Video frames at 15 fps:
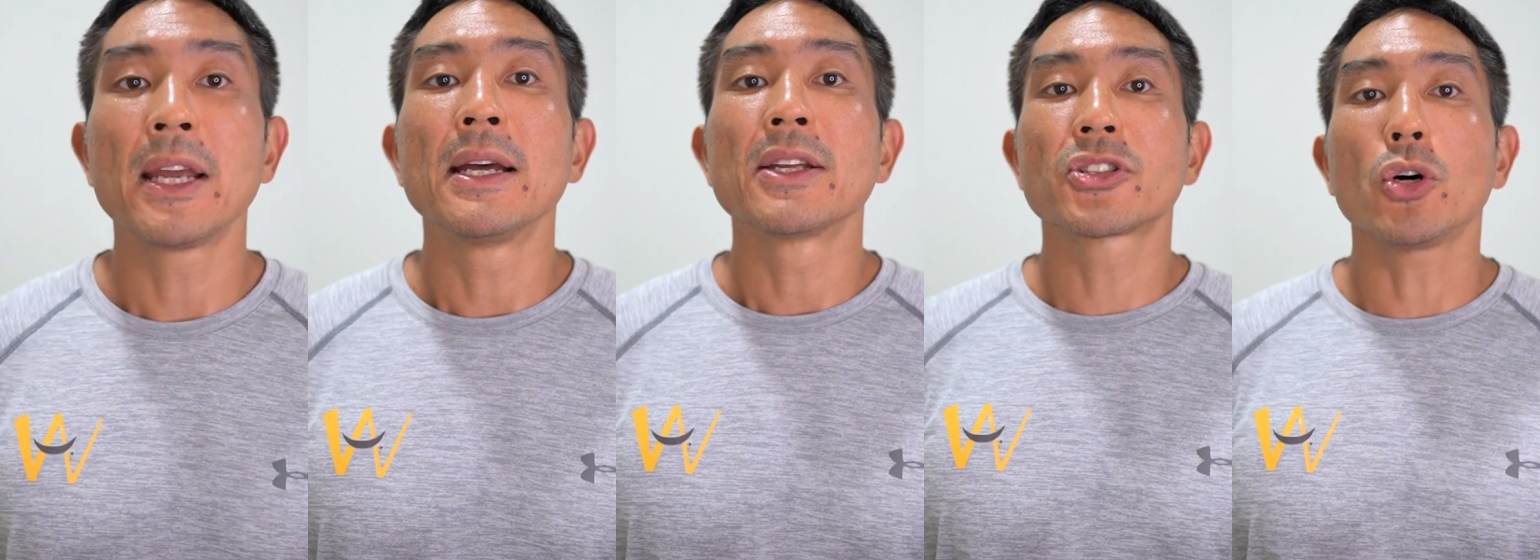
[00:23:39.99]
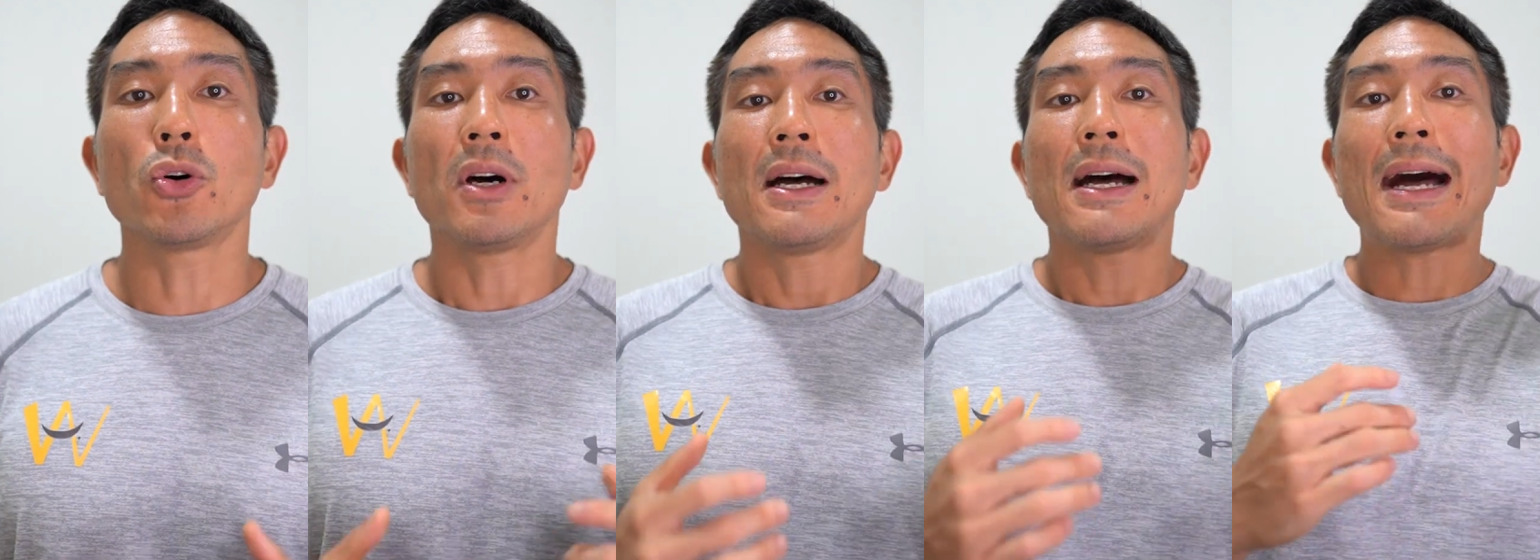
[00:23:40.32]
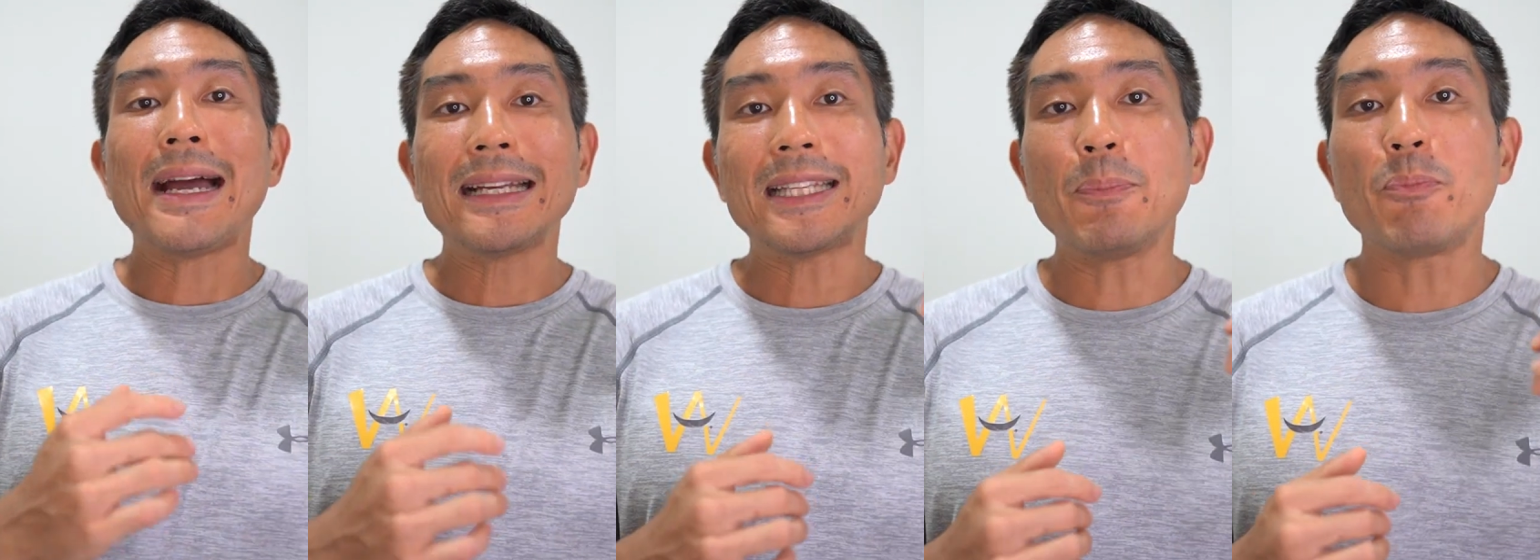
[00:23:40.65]
So
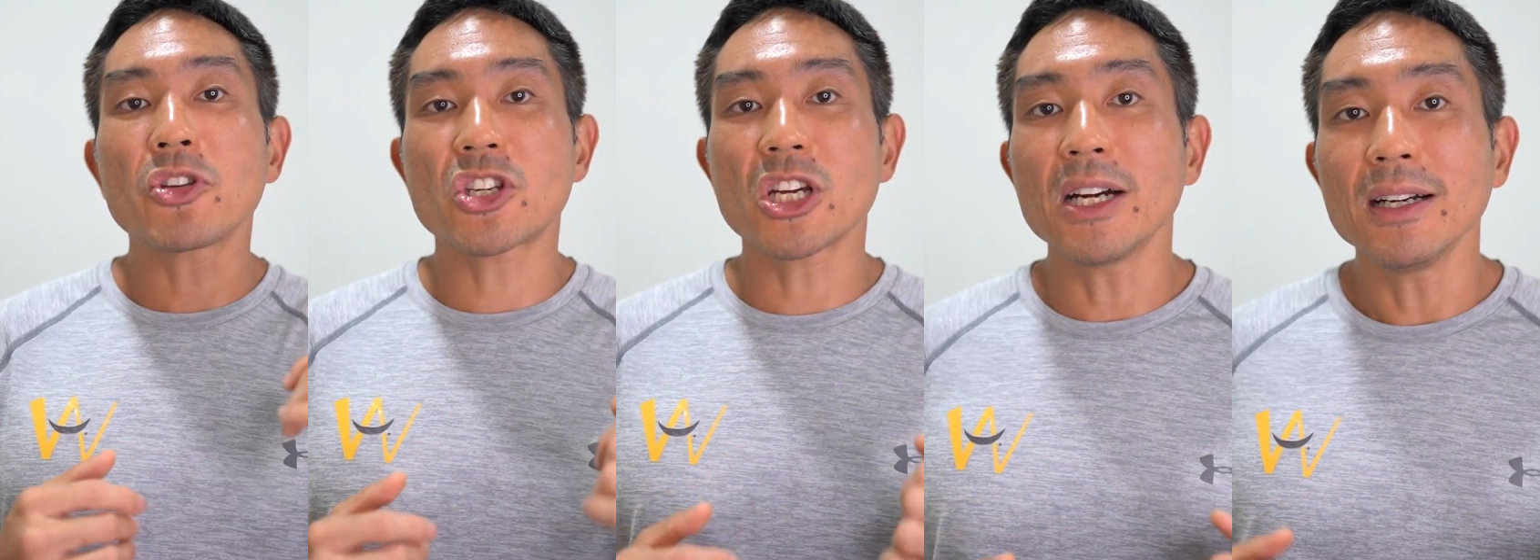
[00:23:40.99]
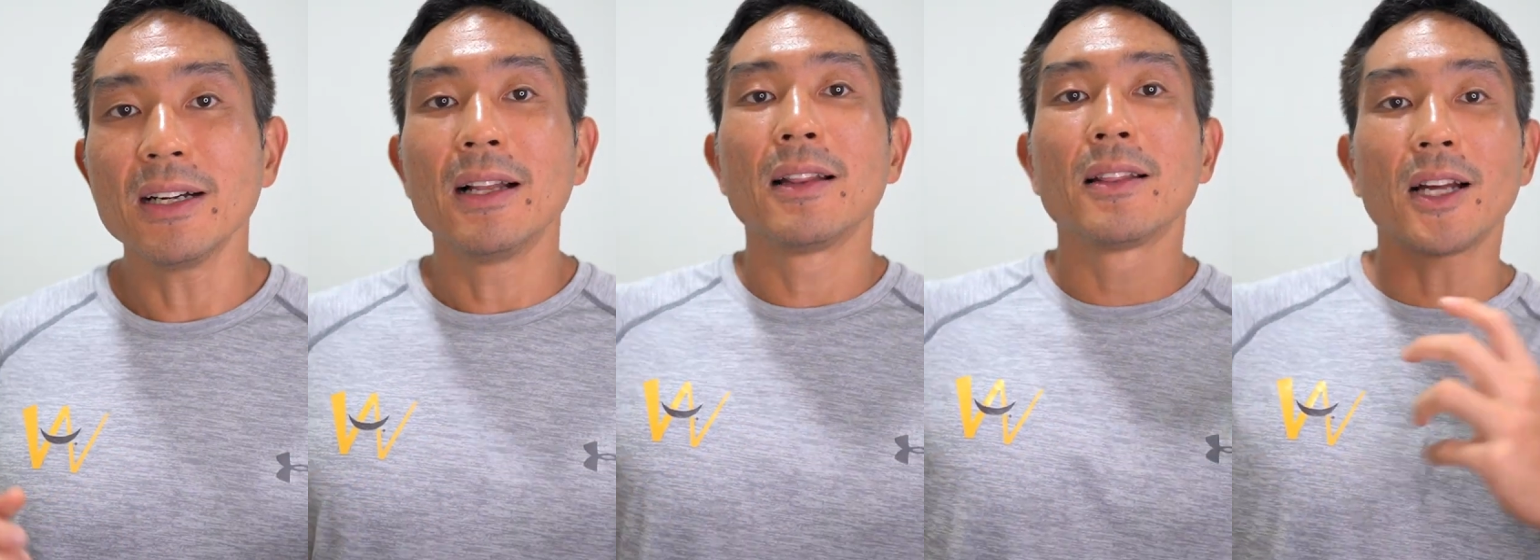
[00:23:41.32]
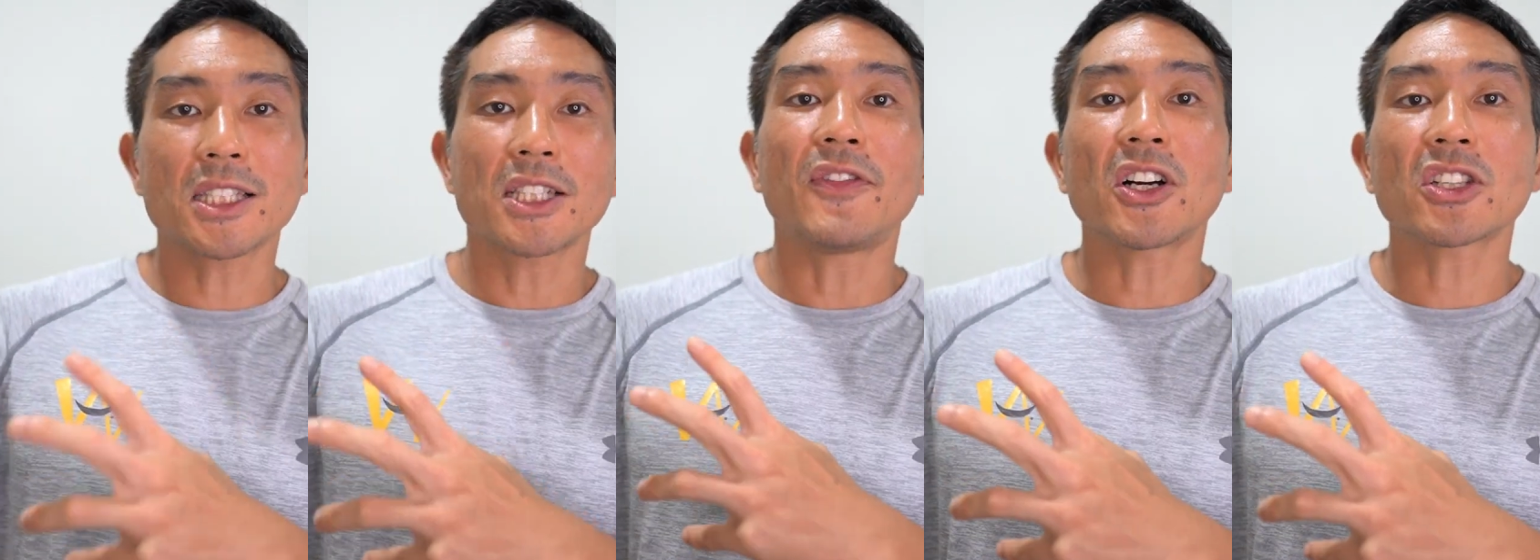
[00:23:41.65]
high temperature,
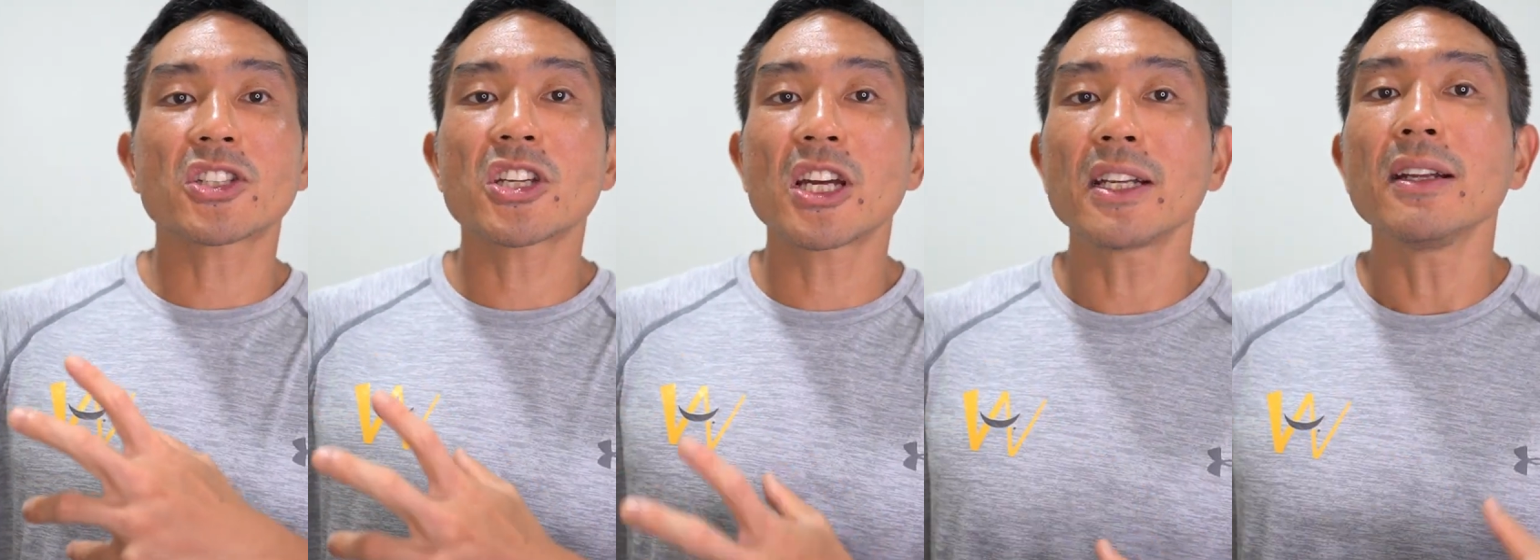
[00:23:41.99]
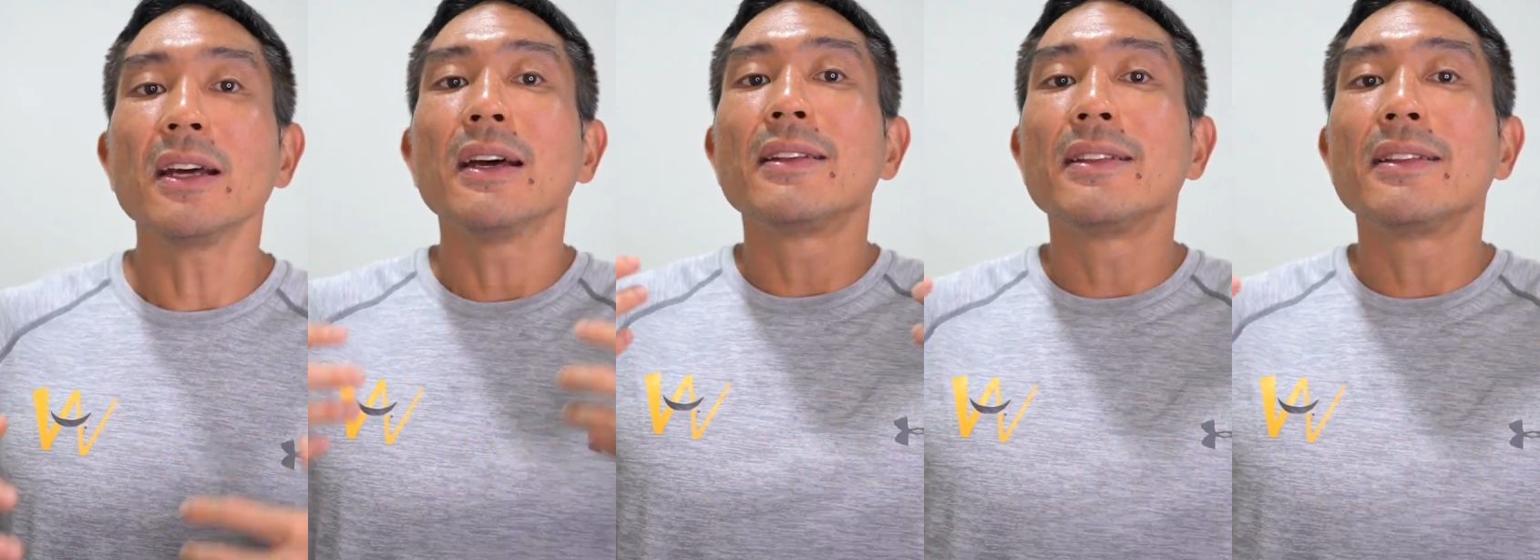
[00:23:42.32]
lots of oxygen,